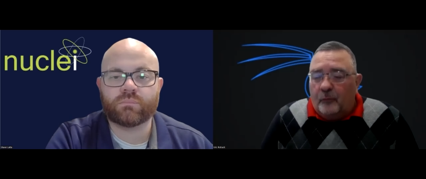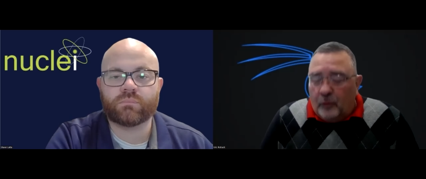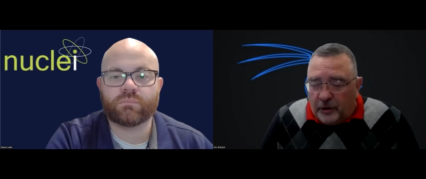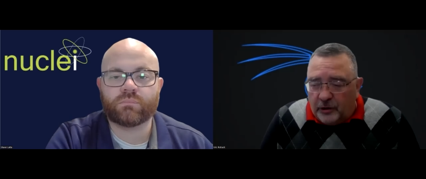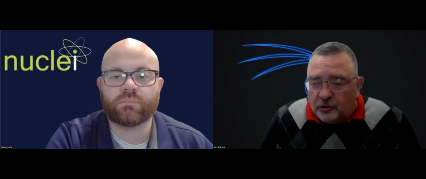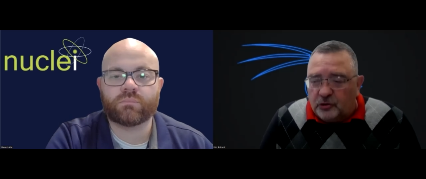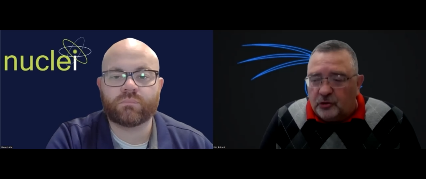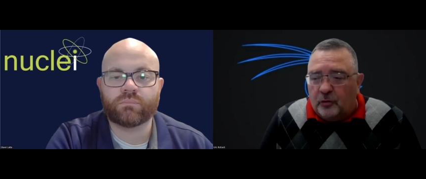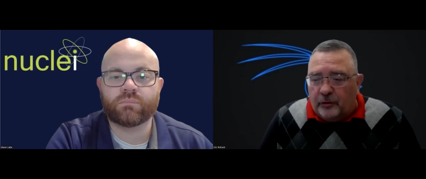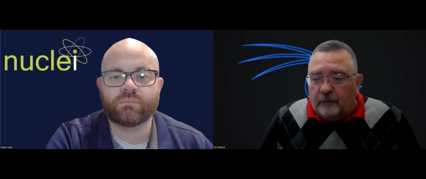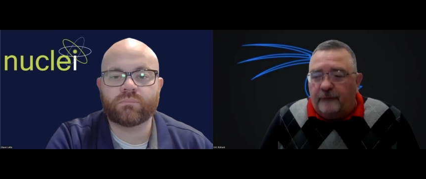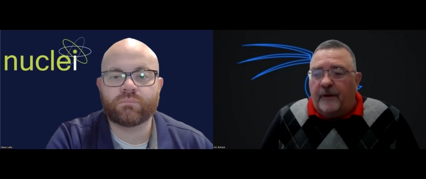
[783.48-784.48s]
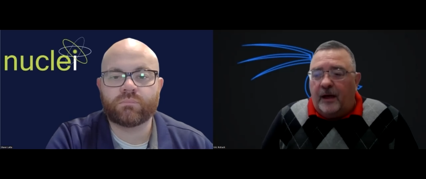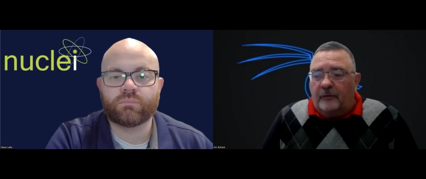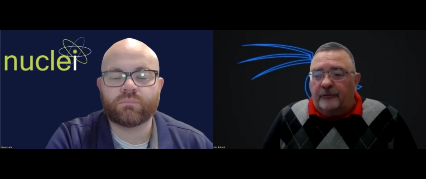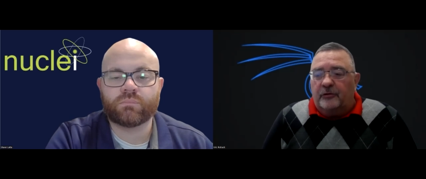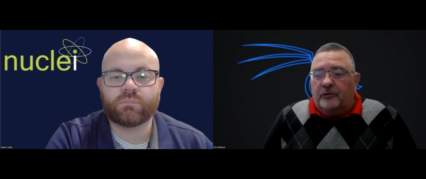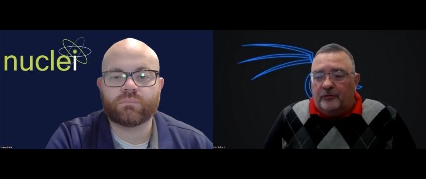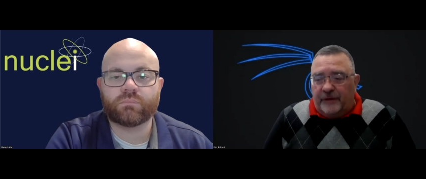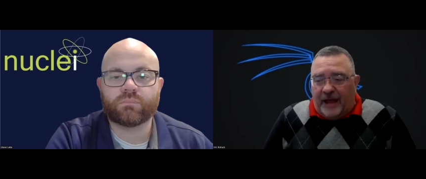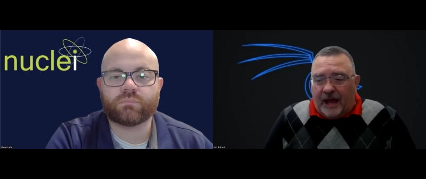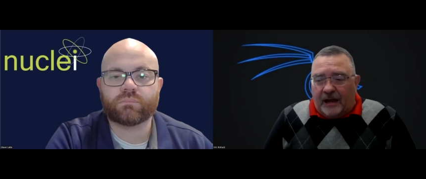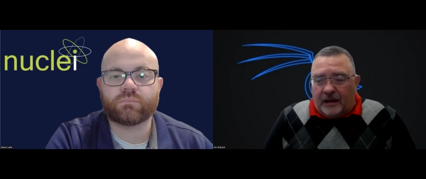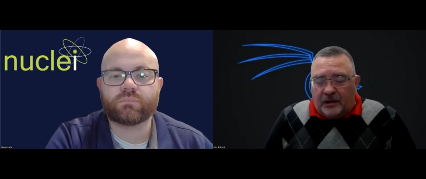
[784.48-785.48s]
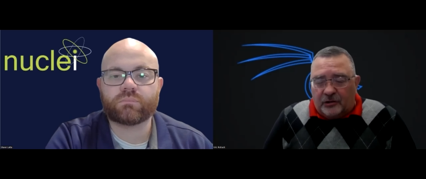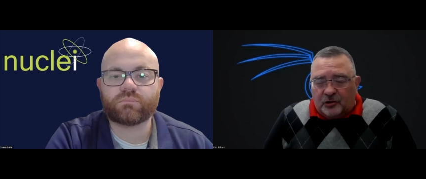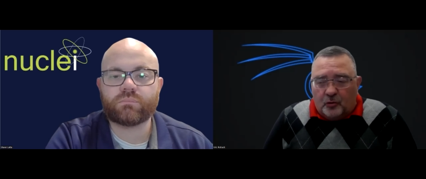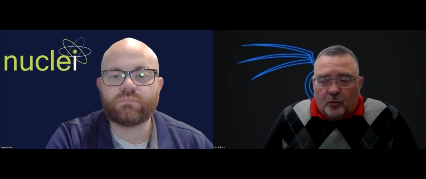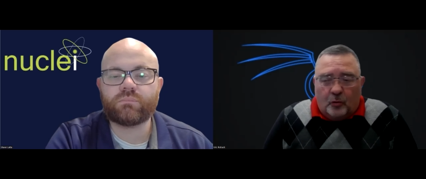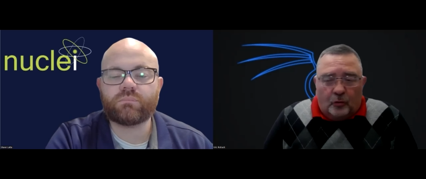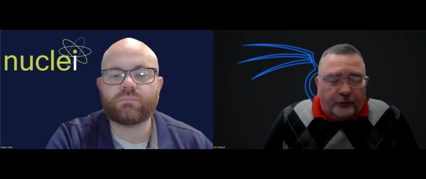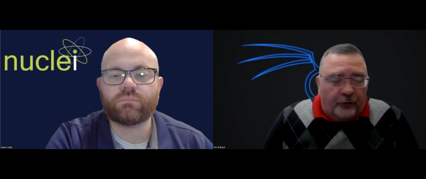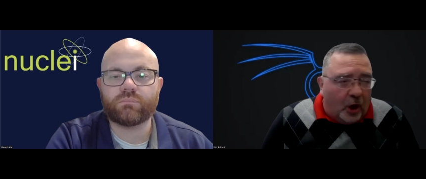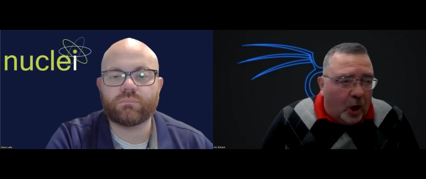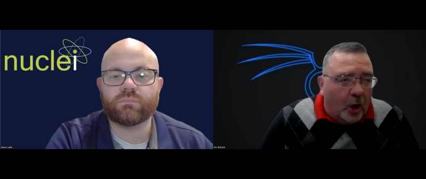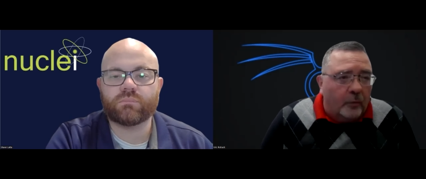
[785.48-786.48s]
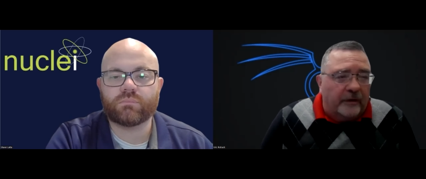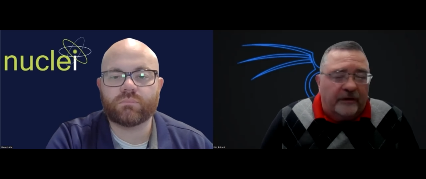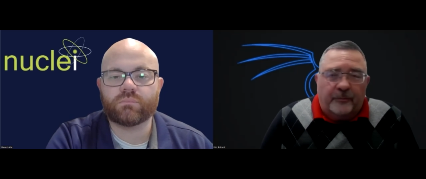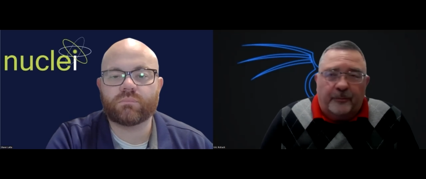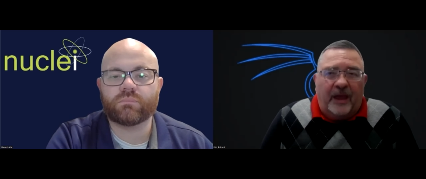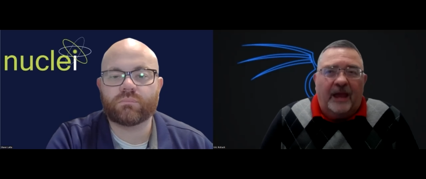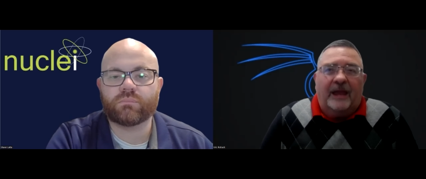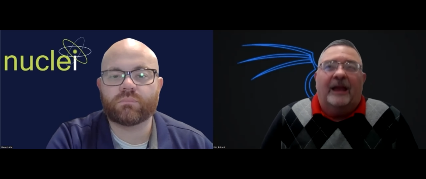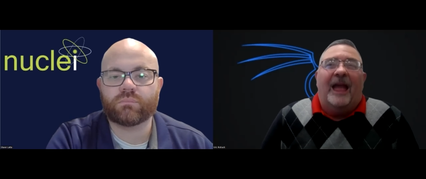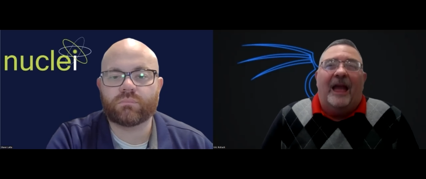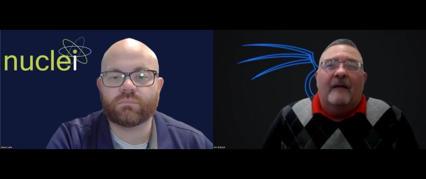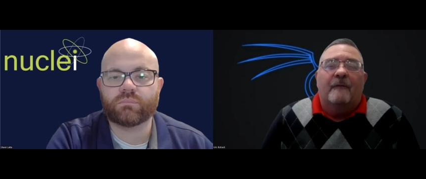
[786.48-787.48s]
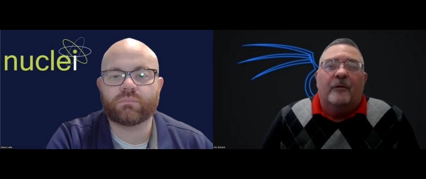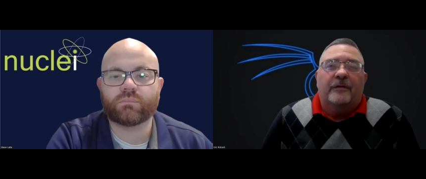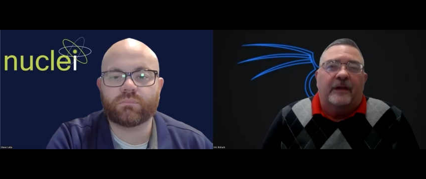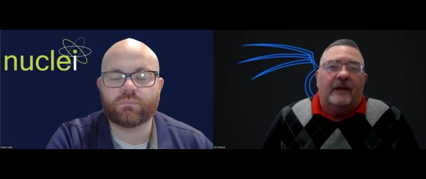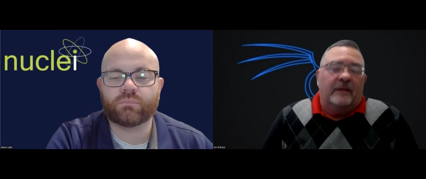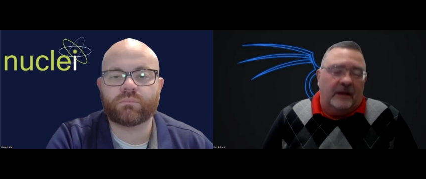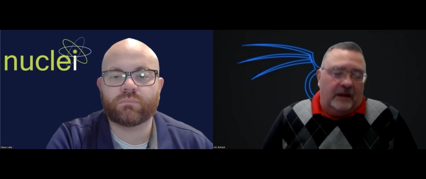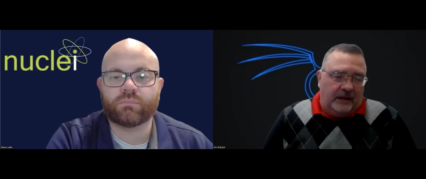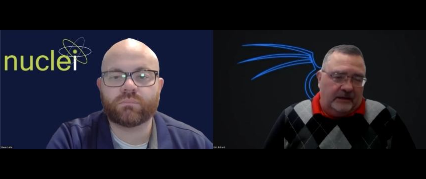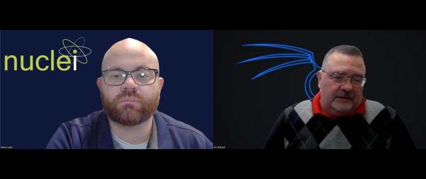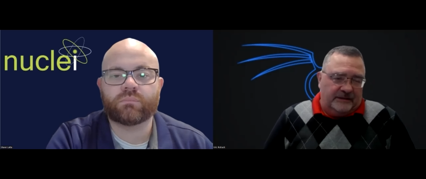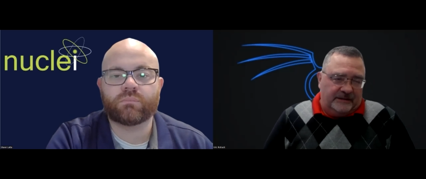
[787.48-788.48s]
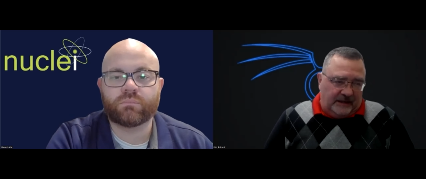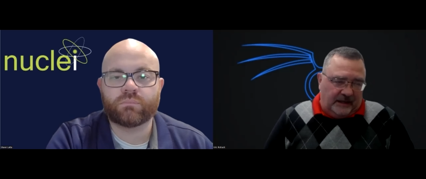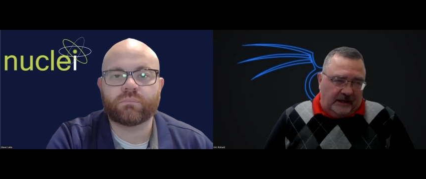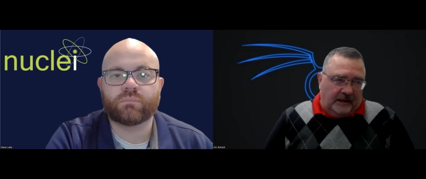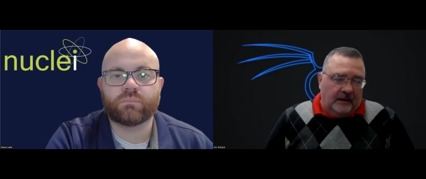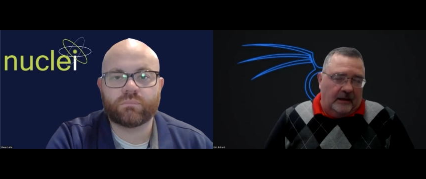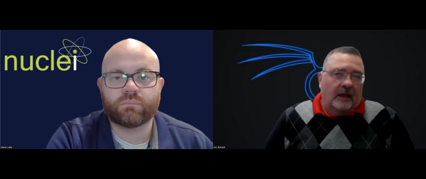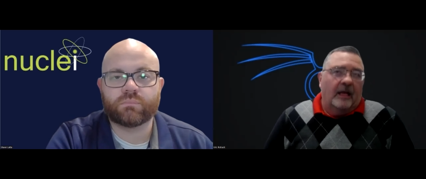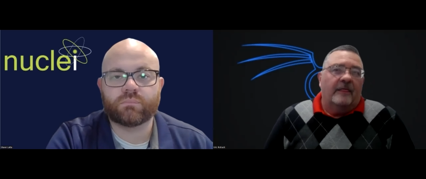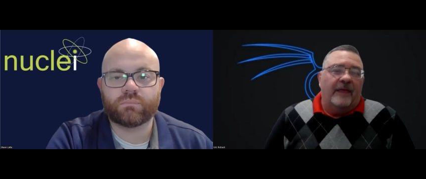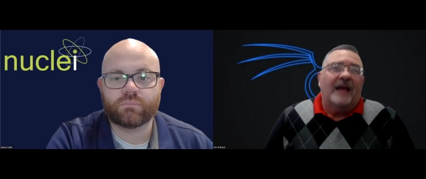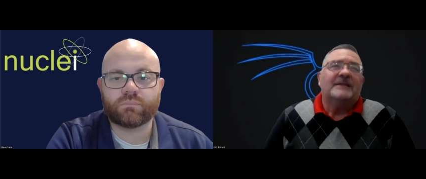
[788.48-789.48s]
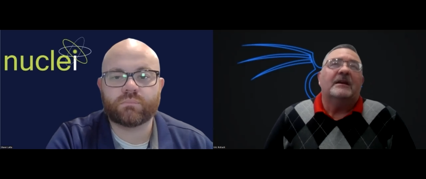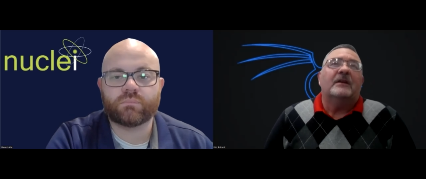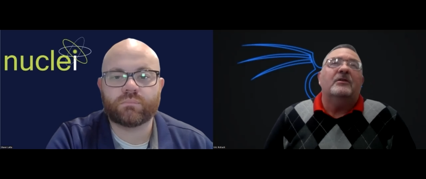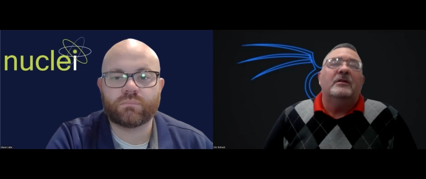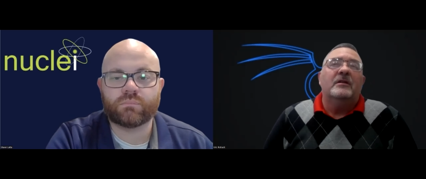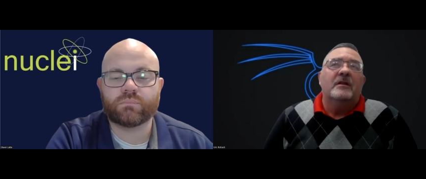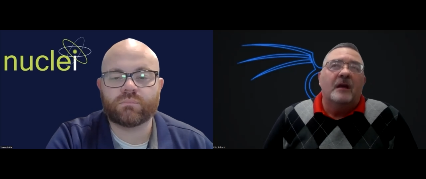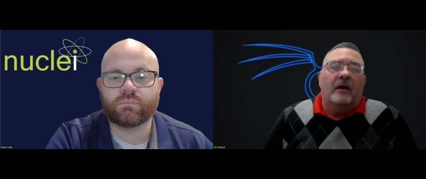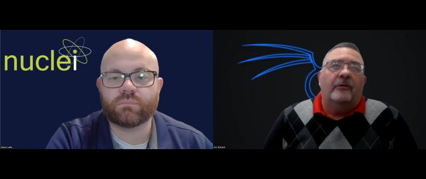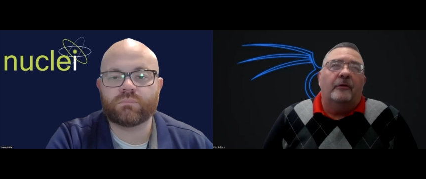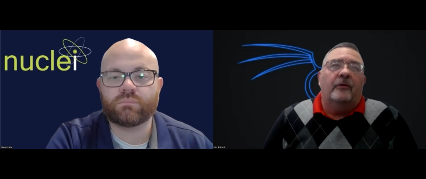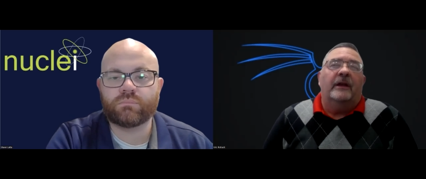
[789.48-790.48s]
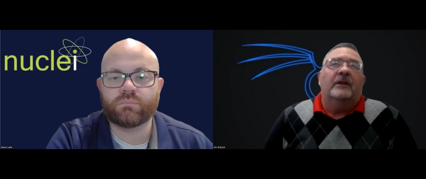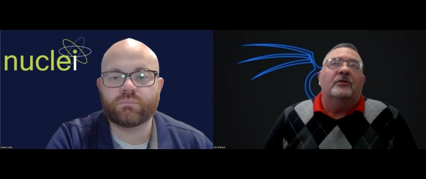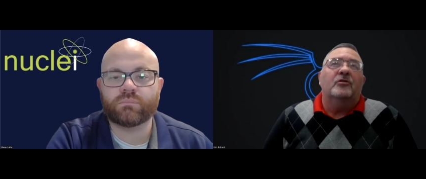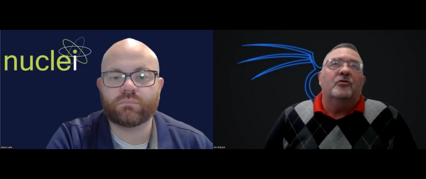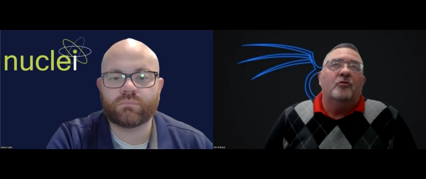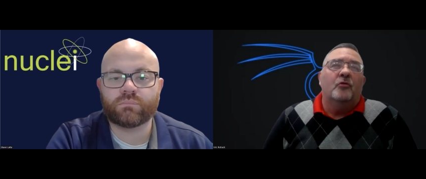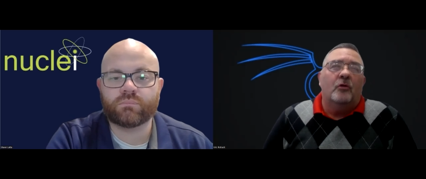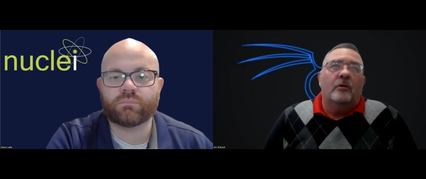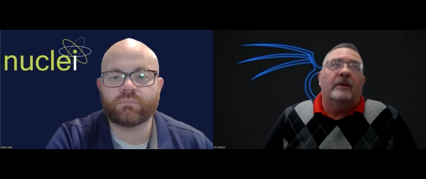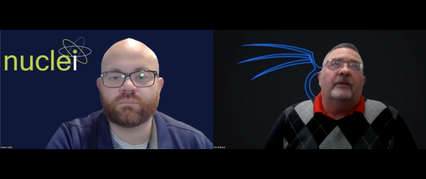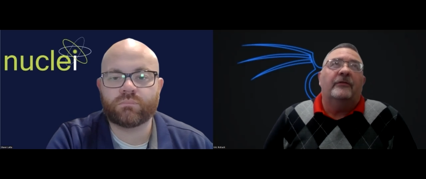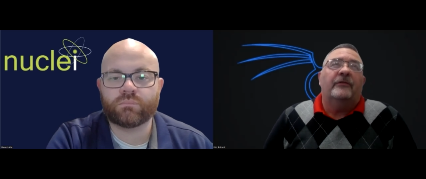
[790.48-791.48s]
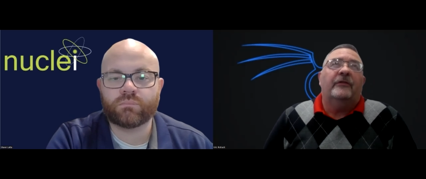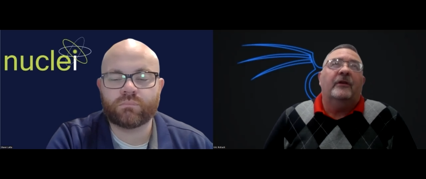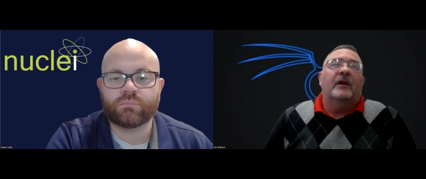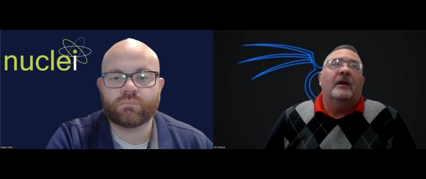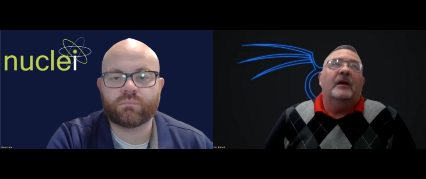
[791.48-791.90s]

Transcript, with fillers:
Speaker 1: where you store your files and your data because Google's always pinging everything that it can see that's another enormous